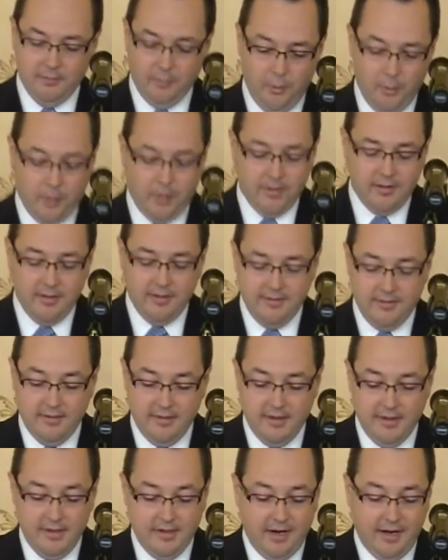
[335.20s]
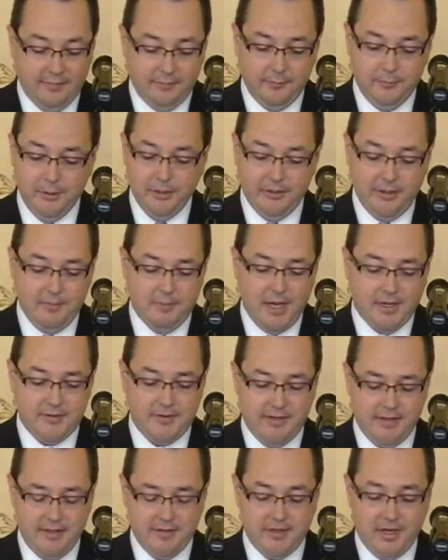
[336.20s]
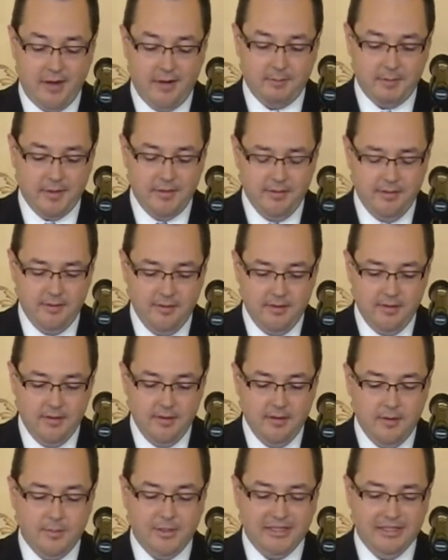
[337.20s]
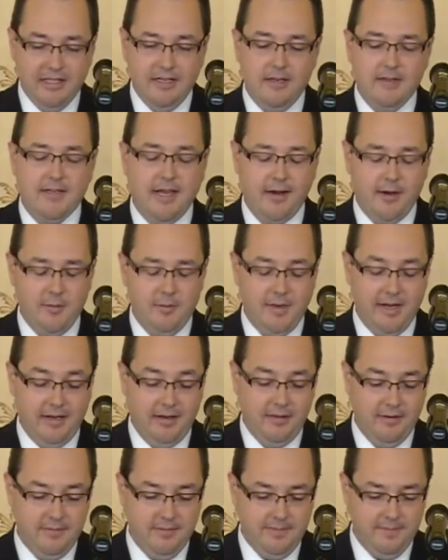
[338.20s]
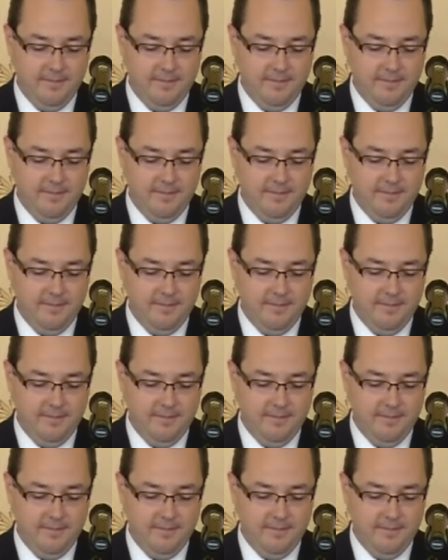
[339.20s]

Lord, I've really messed things up. Please help me.